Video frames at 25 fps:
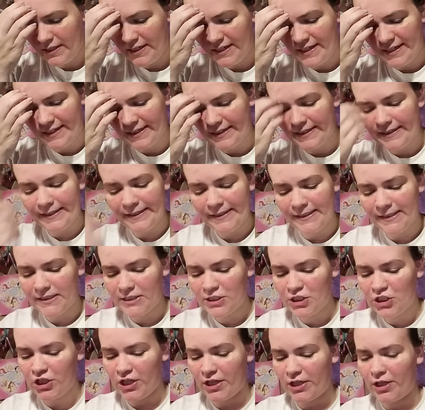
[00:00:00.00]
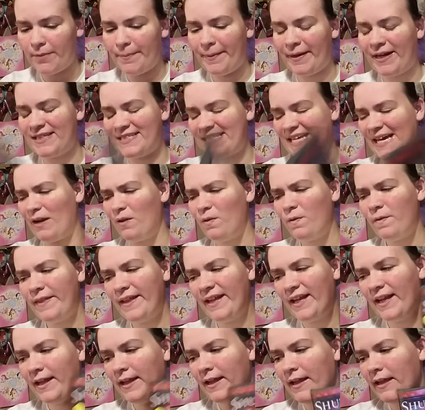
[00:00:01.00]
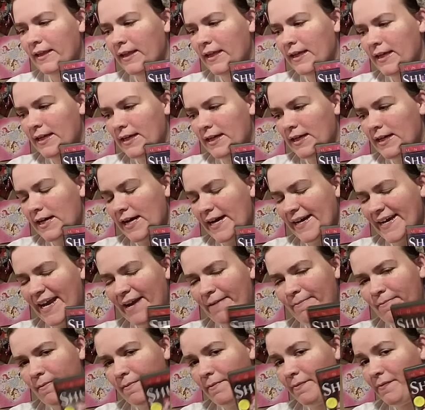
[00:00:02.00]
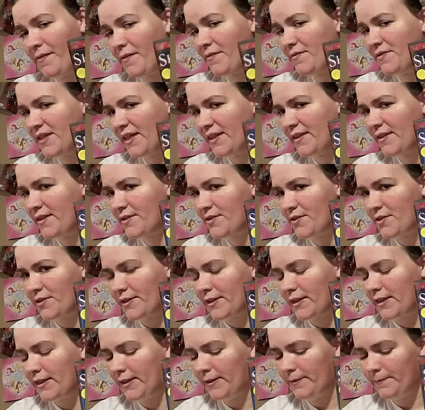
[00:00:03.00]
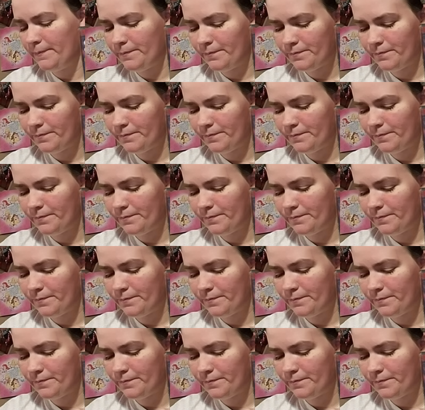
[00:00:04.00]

Then I got Shutter because I don't think I can't remember if I've seen this or not.